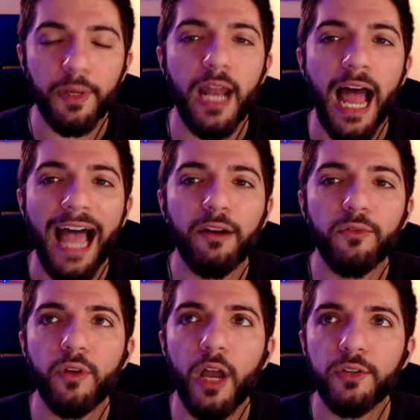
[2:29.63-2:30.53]
But I
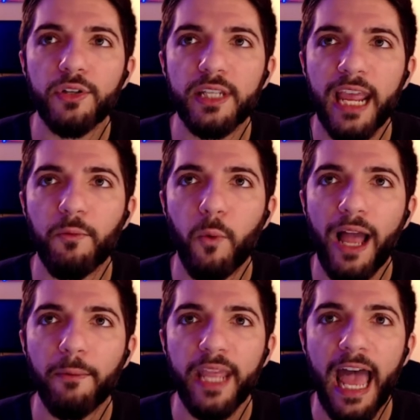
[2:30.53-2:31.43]
don't understand
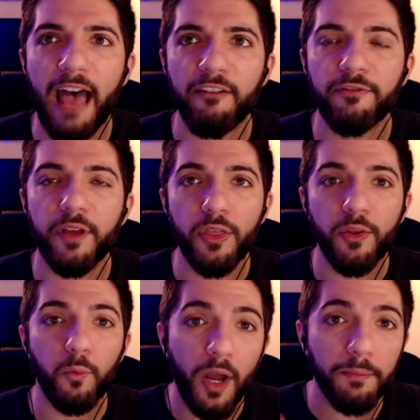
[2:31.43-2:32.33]
why we have the
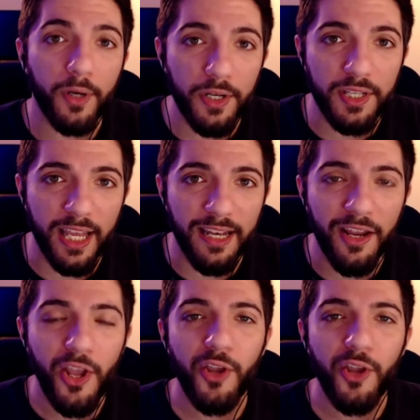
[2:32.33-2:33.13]
one person